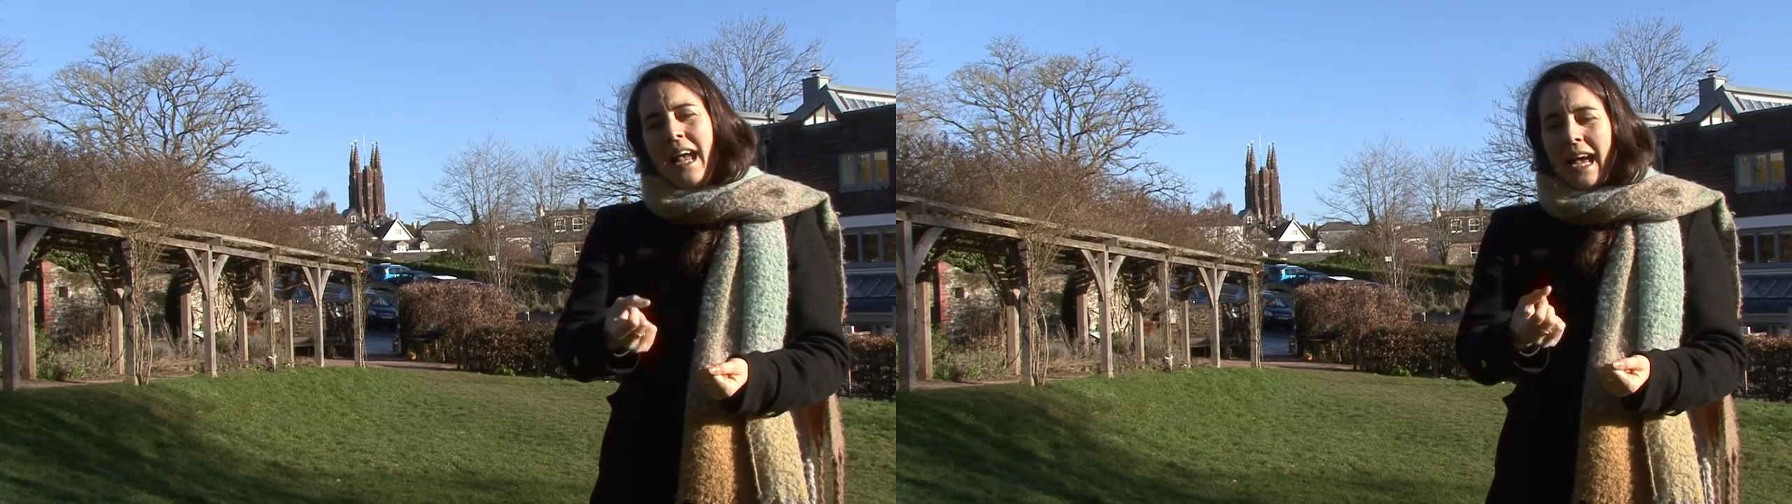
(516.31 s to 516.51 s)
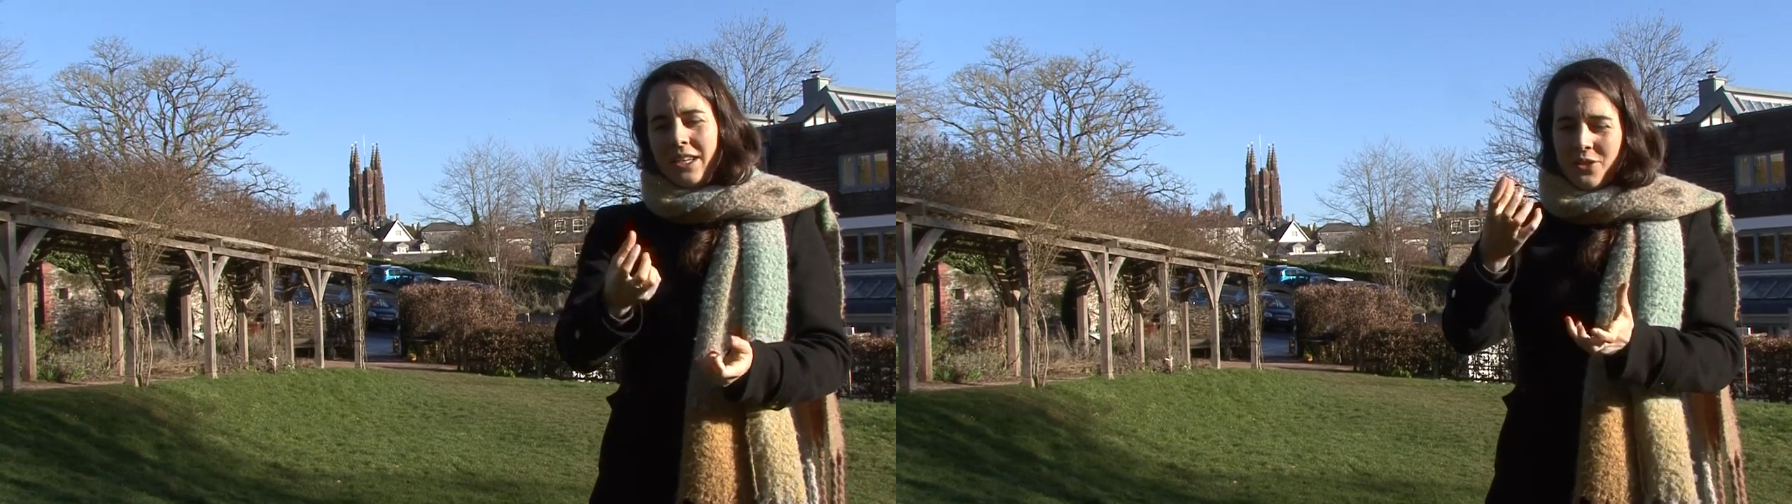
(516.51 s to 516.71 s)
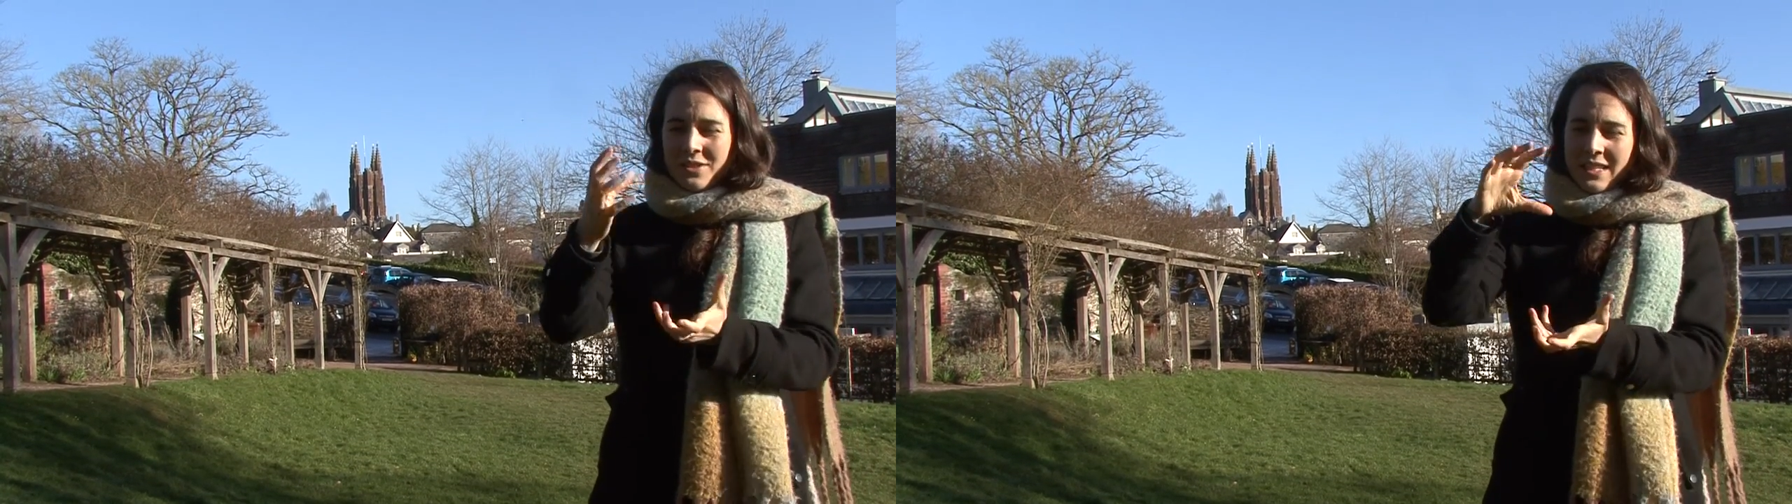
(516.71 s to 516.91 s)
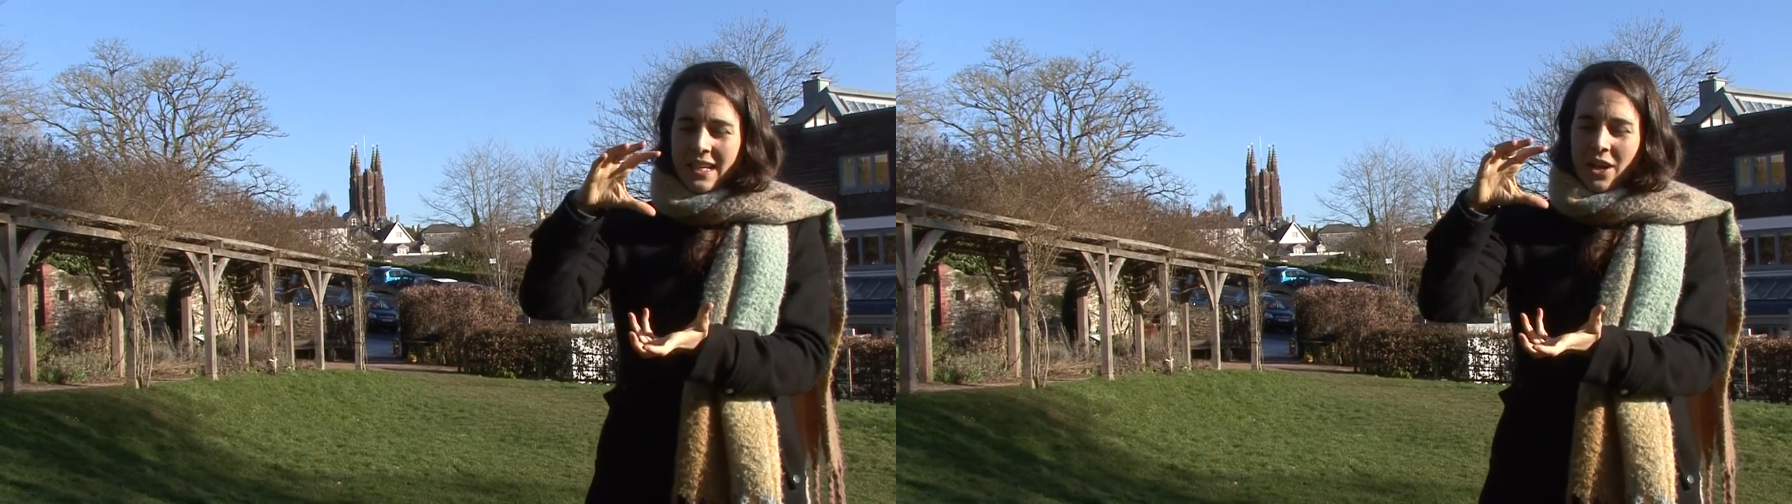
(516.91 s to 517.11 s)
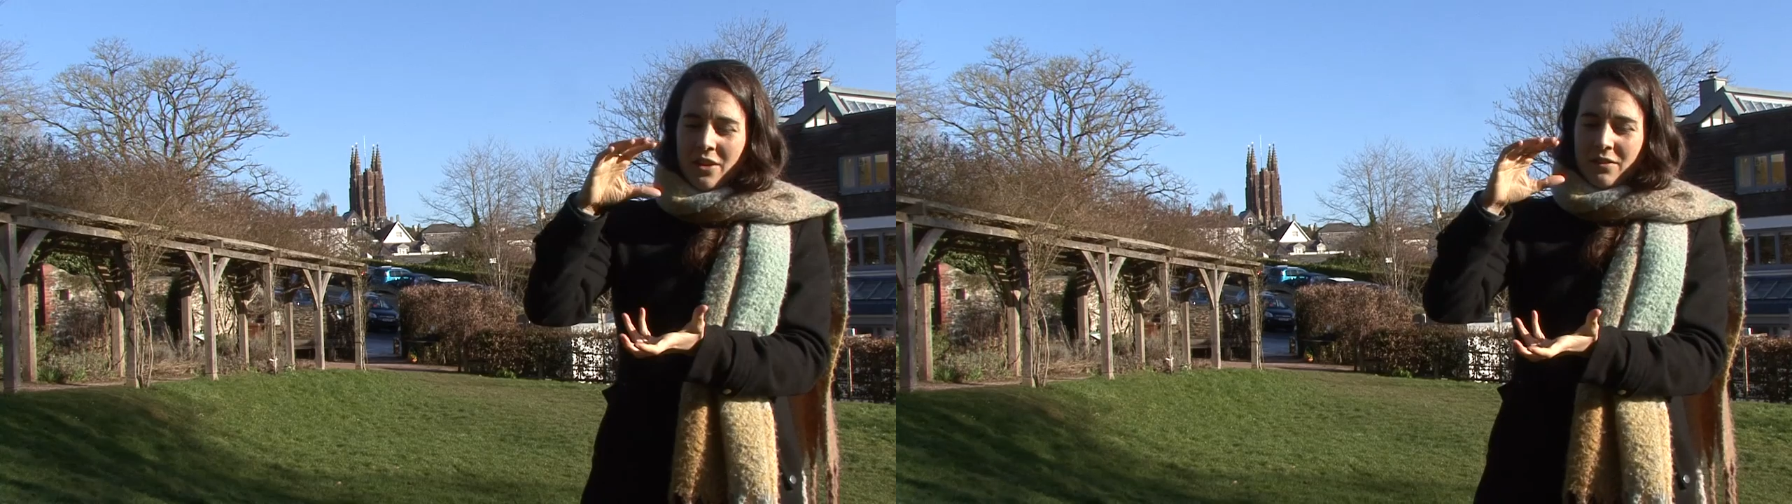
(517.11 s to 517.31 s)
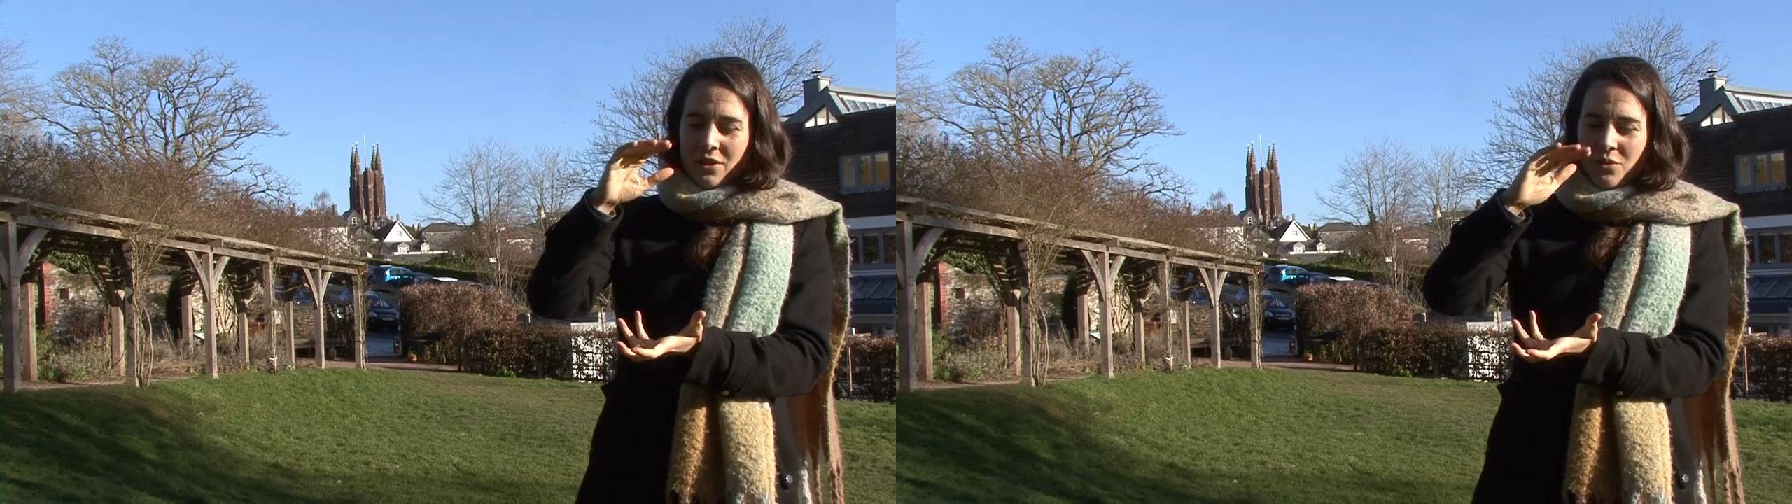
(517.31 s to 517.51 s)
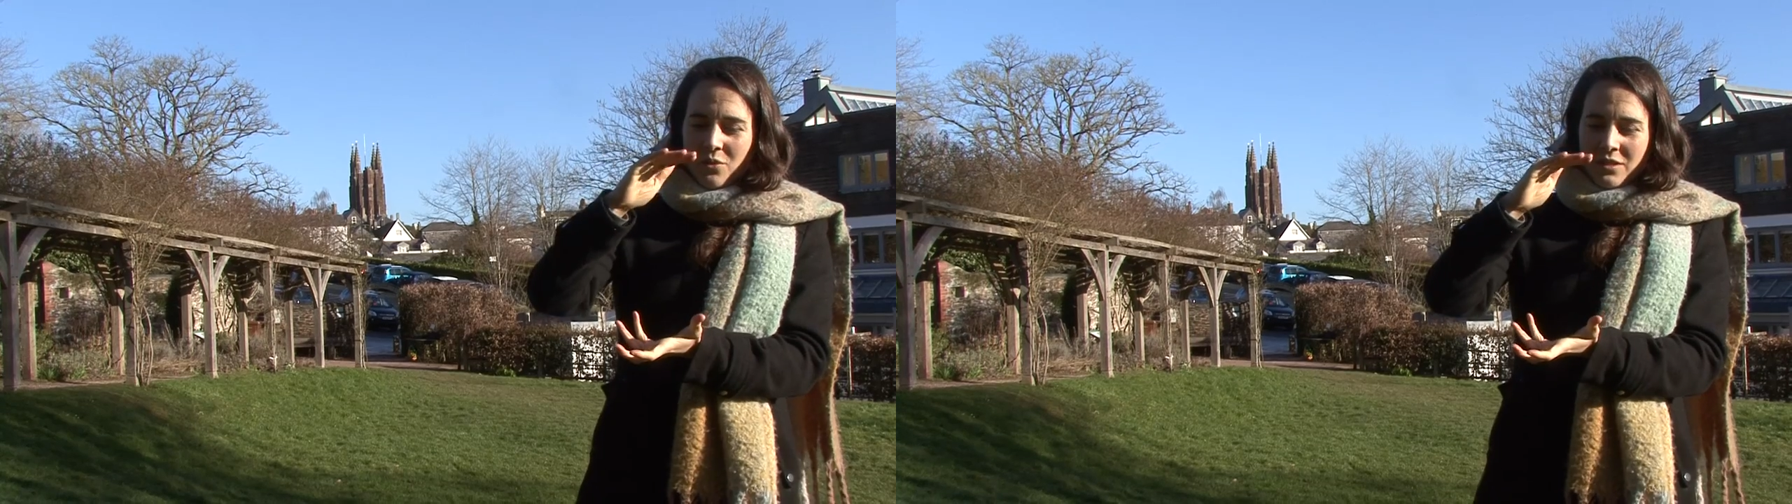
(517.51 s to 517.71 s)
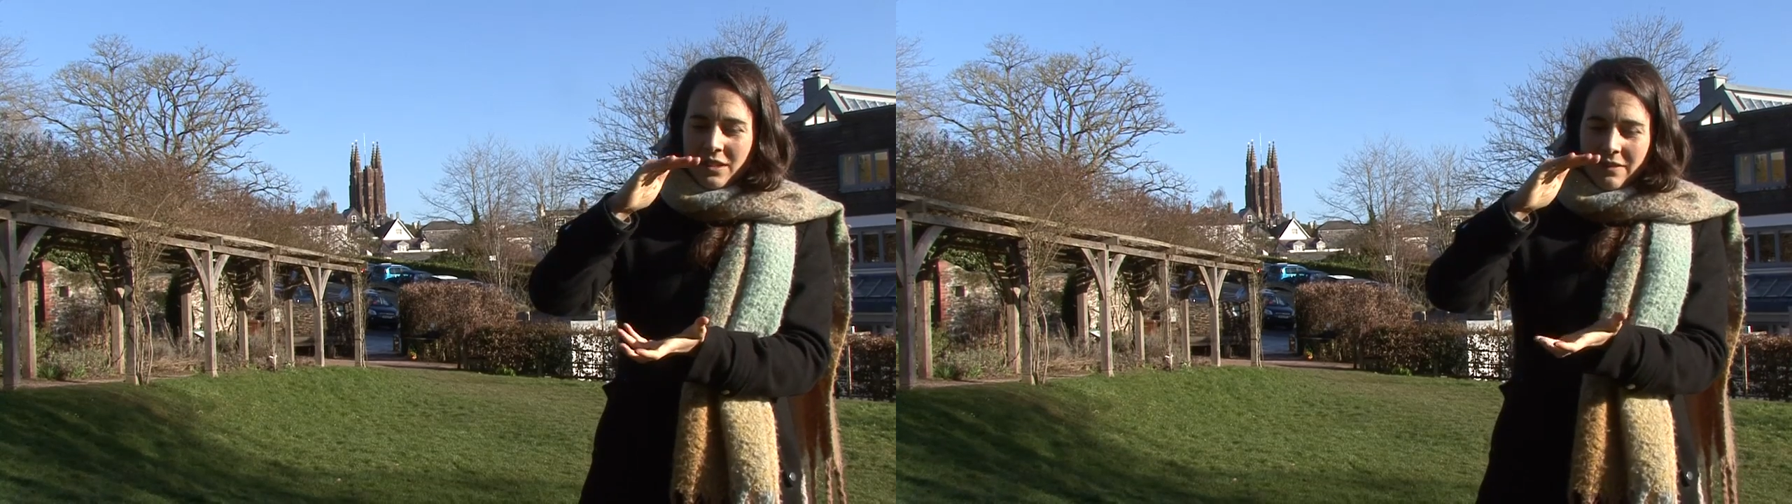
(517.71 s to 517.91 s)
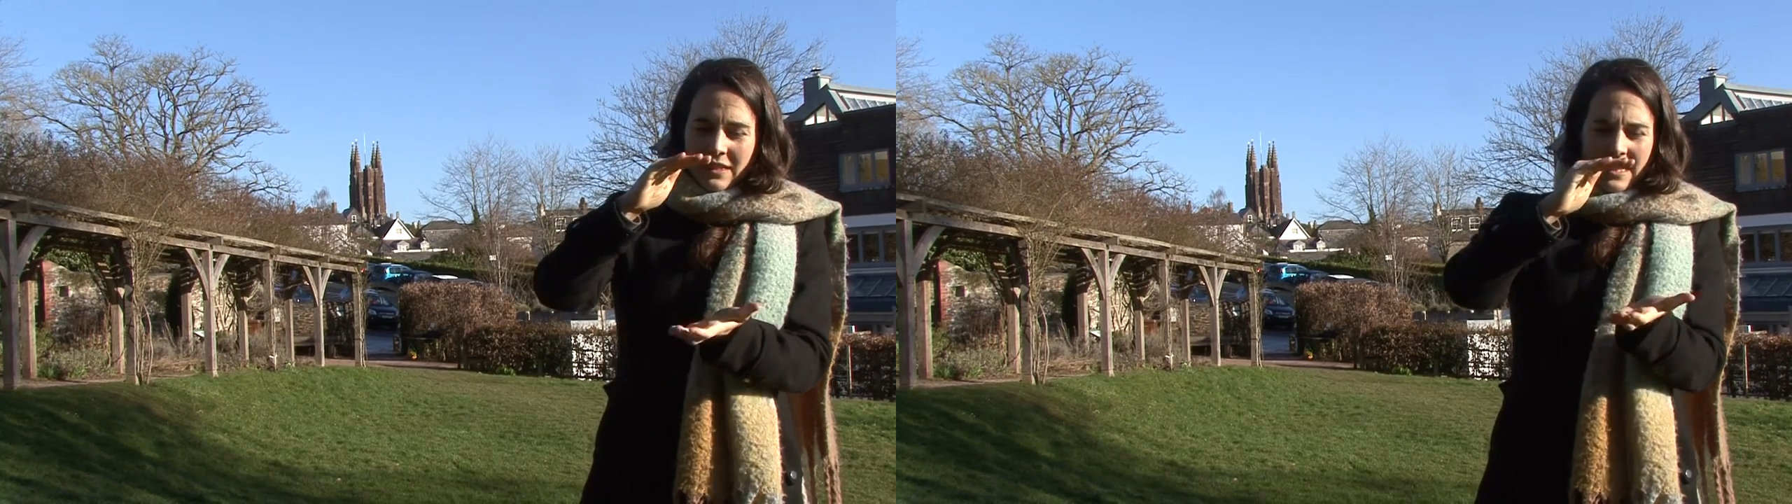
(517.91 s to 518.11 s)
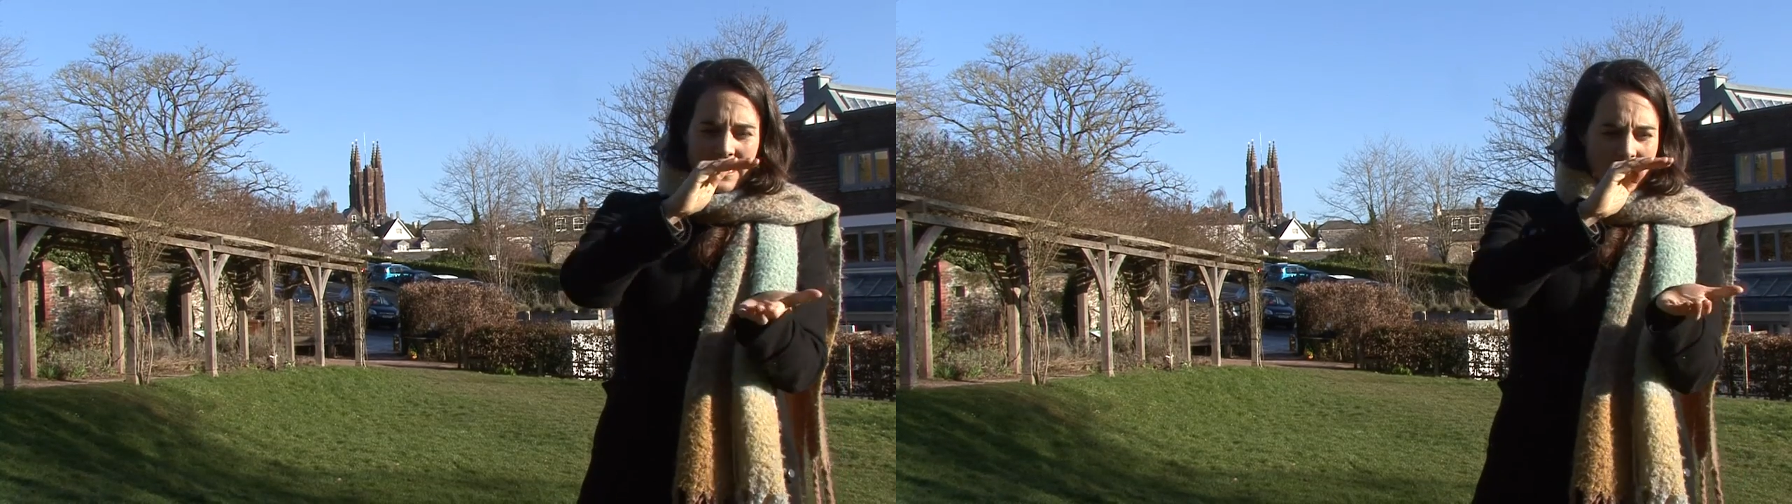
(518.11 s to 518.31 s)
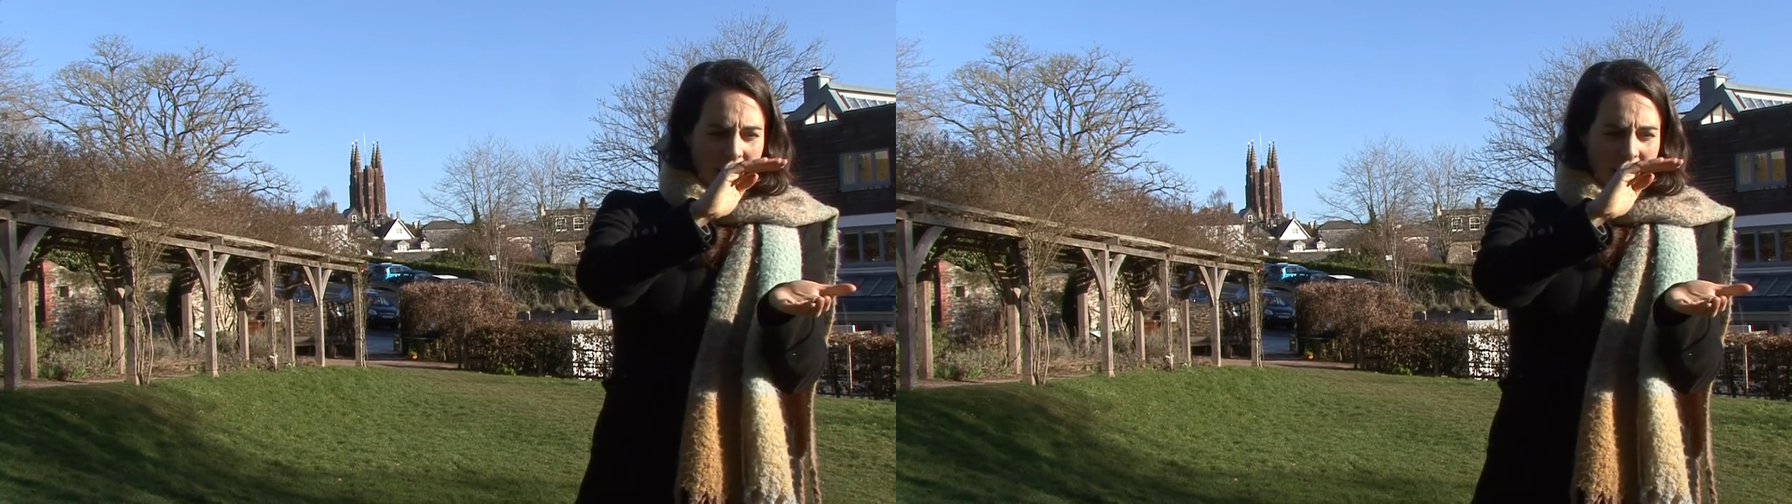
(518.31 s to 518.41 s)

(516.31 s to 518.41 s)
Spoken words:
And you see over the course of the season,